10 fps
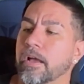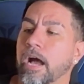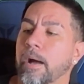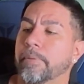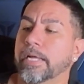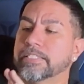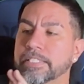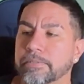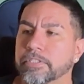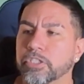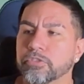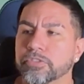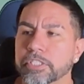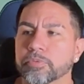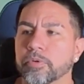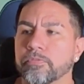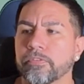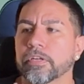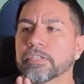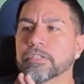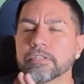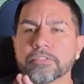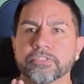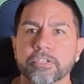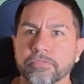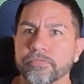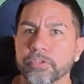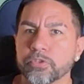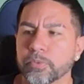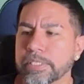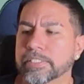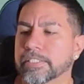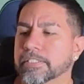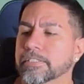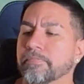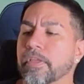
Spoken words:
But I did choose this one for certain few reasons.